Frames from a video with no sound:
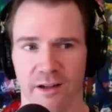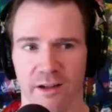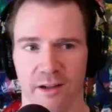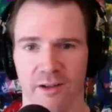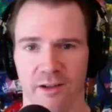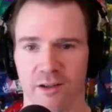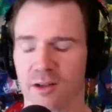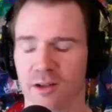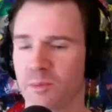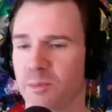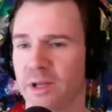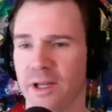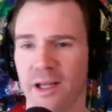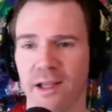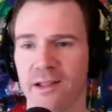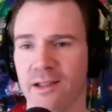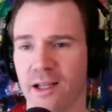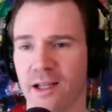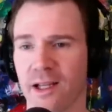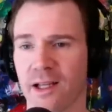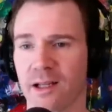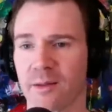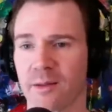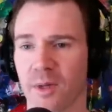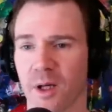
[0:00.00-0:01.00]
under a pen
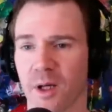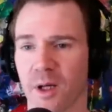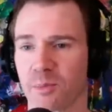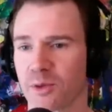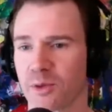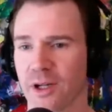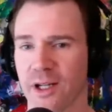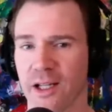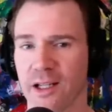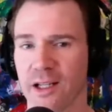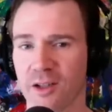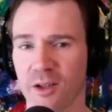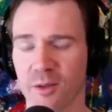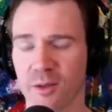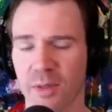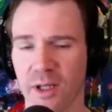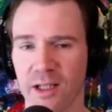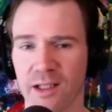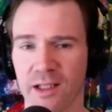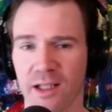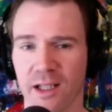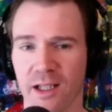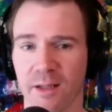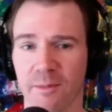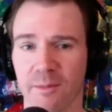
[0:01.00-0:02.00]
name, a brand new
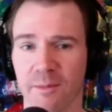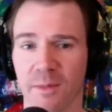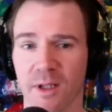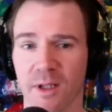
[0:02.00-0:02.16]
pen name.